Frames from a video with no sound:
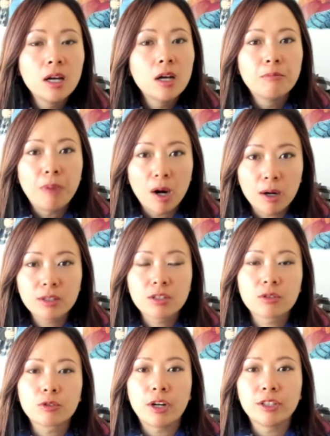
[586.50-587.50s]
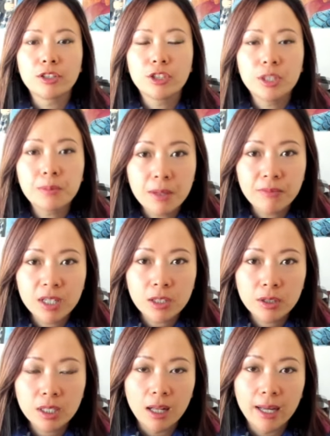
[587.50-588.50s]
parts or trying to ship something
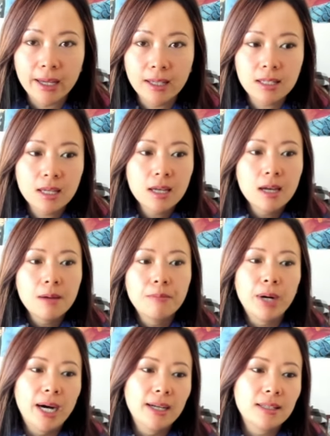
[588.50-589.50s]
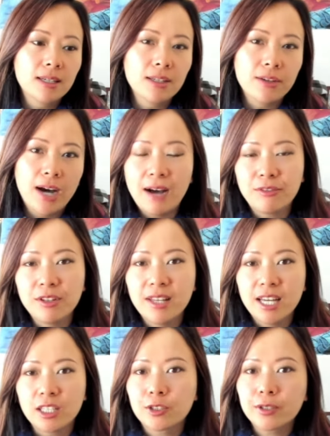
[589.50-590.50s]
to the client, but you have to
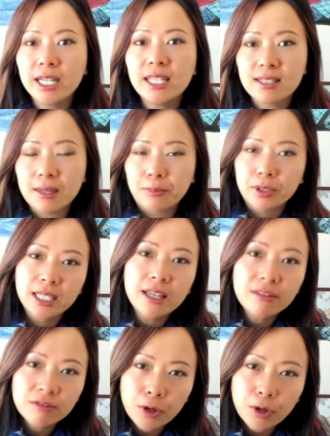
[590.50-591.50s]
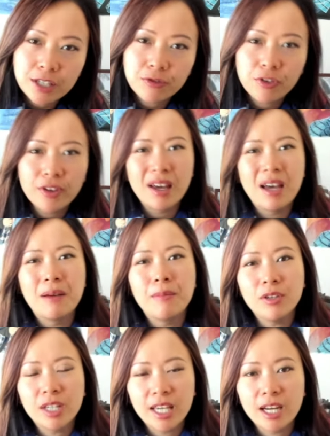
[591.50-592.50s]
then create a separate invoice for them.
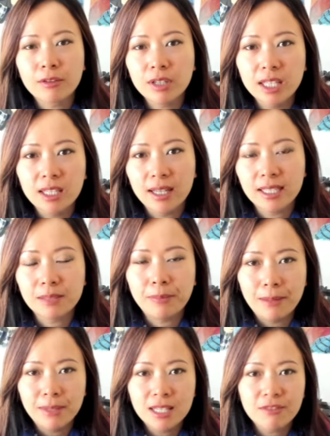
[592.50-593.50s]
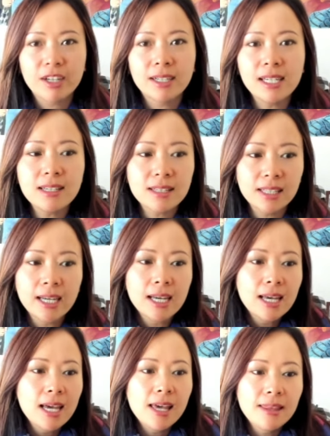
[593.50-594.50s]
You can't really collect payments very easily.
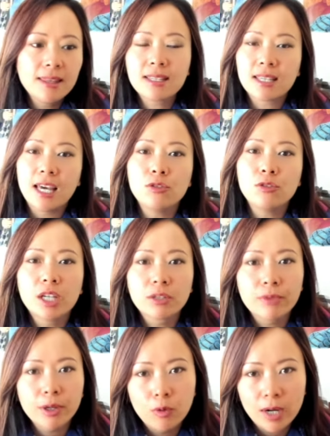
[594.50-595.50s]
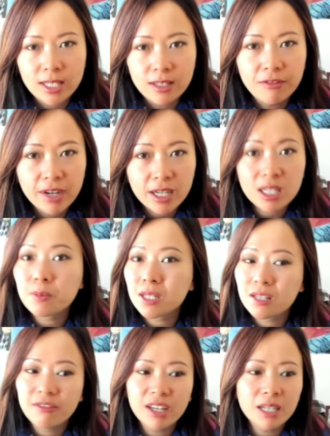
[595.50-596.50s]
In this case, you can request a very
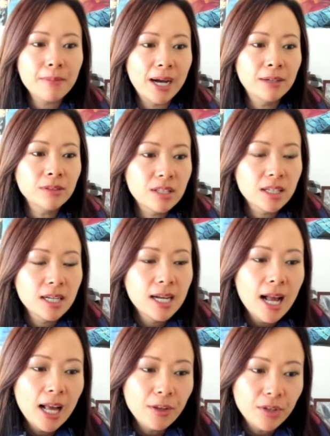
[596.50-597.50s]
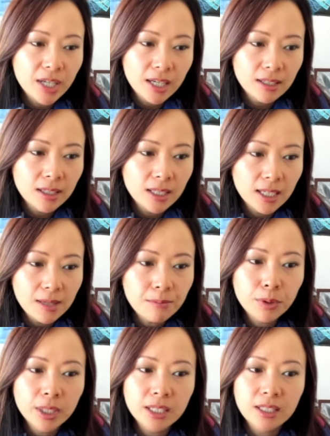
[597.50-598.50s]
specific amount. You can
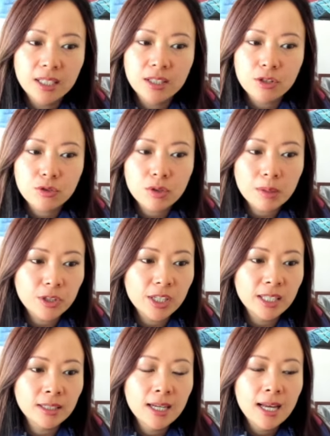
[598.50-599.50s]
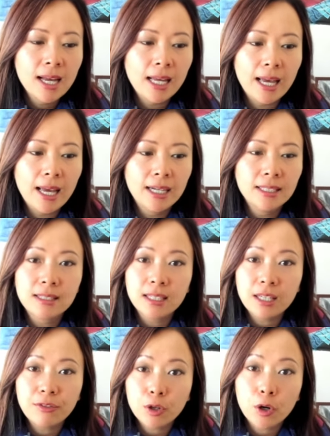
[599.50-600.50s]
input the description, and
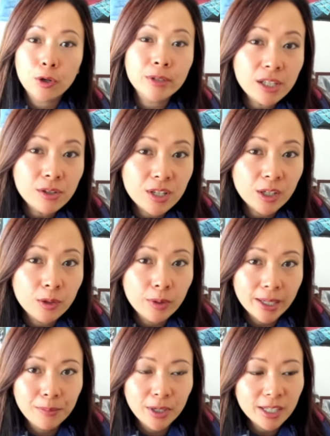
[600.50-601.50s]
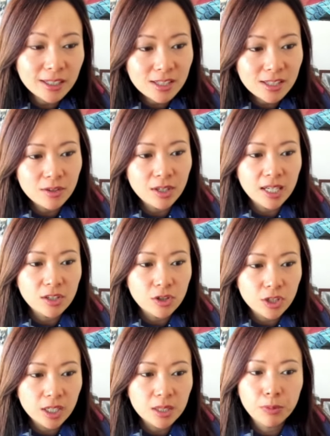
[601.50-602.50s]
if you're already using QuickBooks, you can
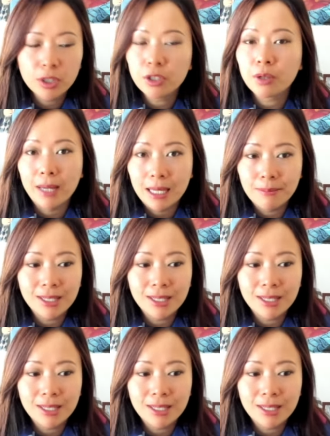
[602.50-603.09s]
just put your payment